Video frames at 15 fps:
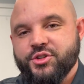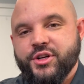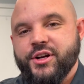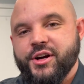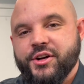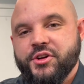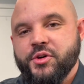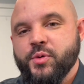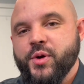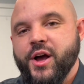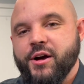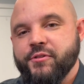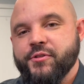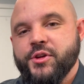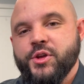Trade Audio, we
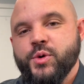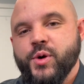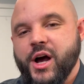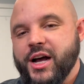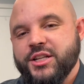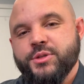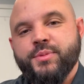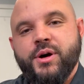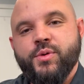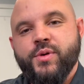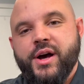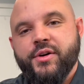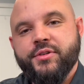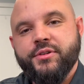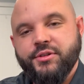offer you hotspot
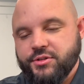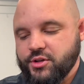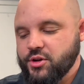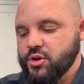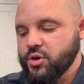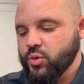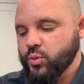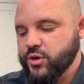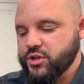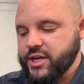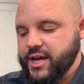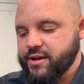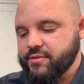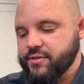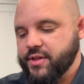routers which
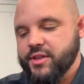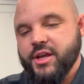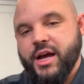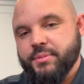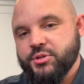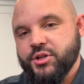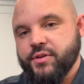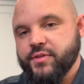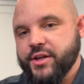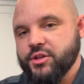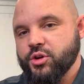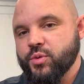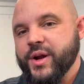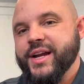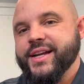have the option of a
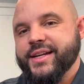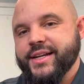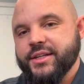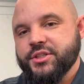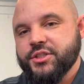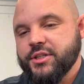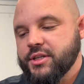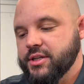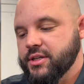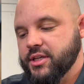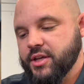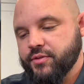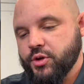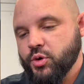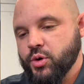direct connection,
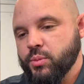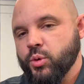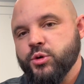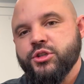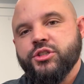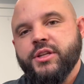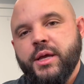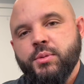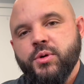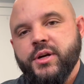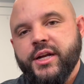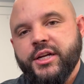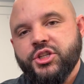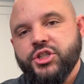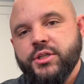giving you a more stable
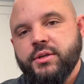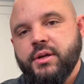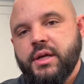connection.